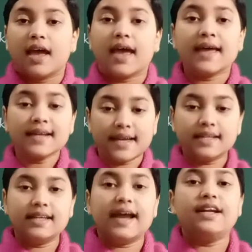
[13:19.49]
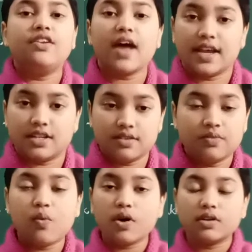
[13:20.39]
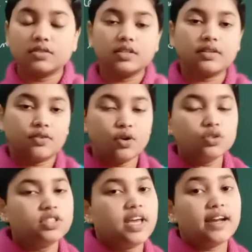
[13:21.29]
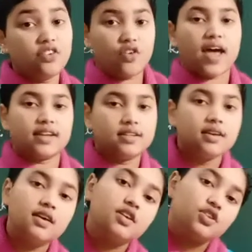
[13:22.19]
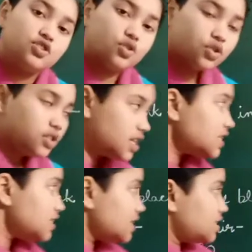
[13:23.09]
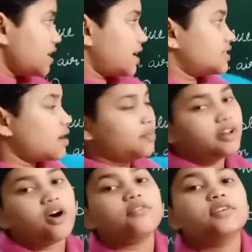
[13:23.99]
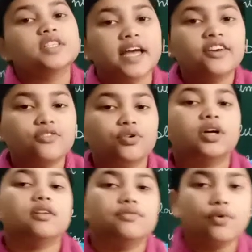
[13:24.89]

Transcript: and it gets dried. The clothes get dried. So this is the example of centrifugal